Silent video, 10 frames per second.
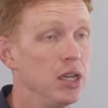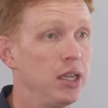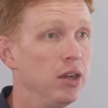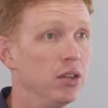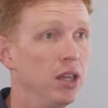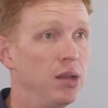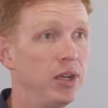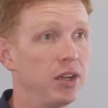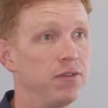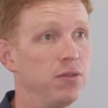here in
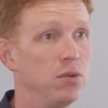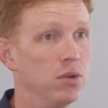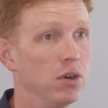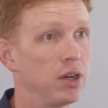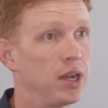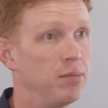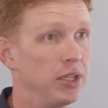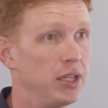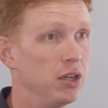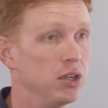Lubbock for a couple
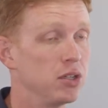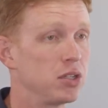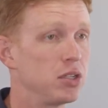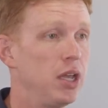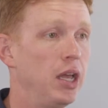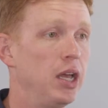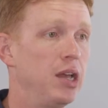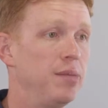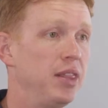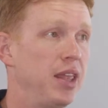of years,
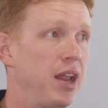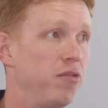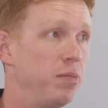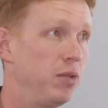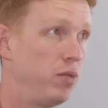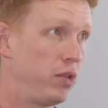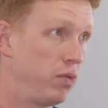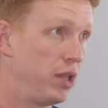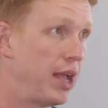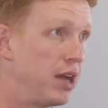and then I've been with
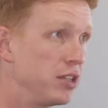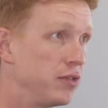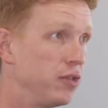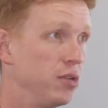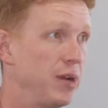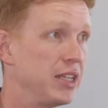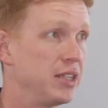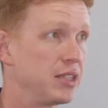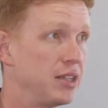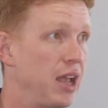Wheelhouse for about
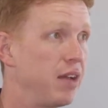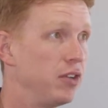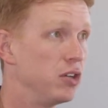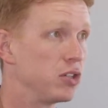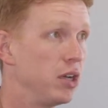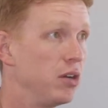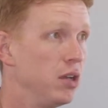6.5 years now.